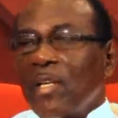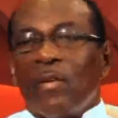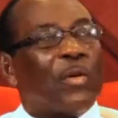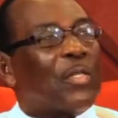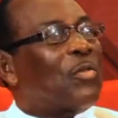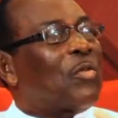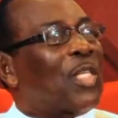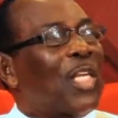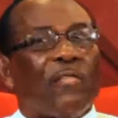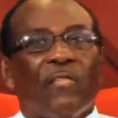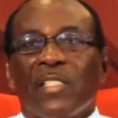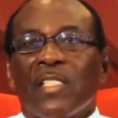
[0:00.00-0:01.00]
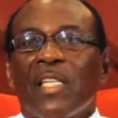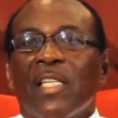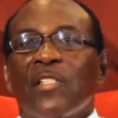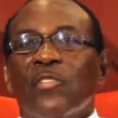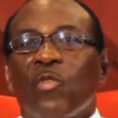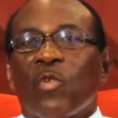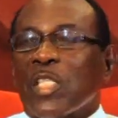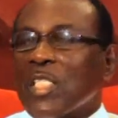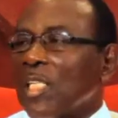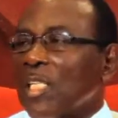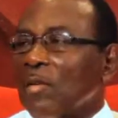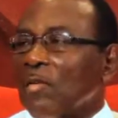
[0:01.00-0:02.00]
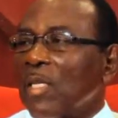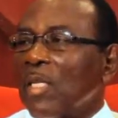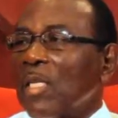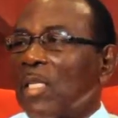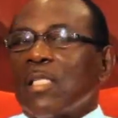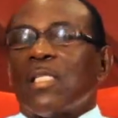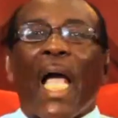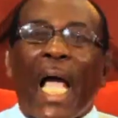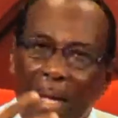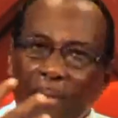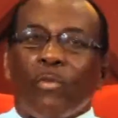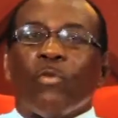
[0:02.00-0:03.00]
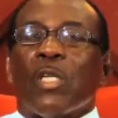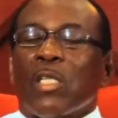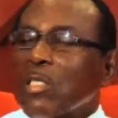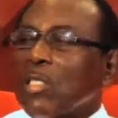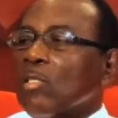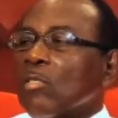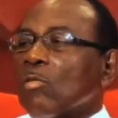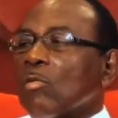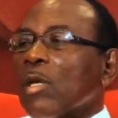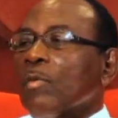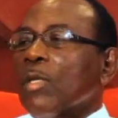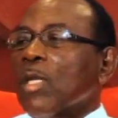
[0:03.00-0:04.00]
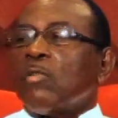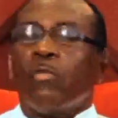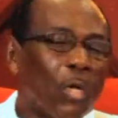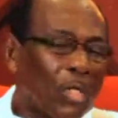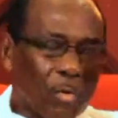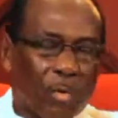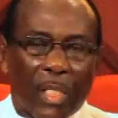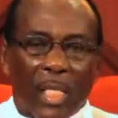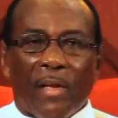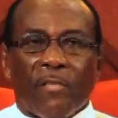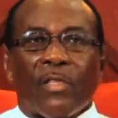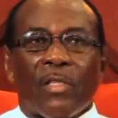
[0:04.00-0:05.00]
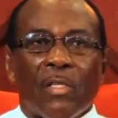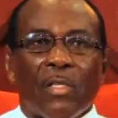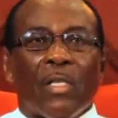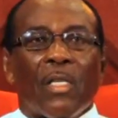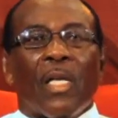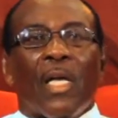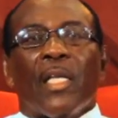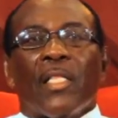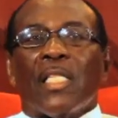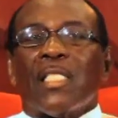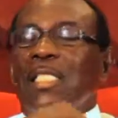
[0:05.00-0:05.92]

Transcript: But you know, you have this daughter than her. Mm -hmm. He said, I am going and singing soca man. Do what you want after. And then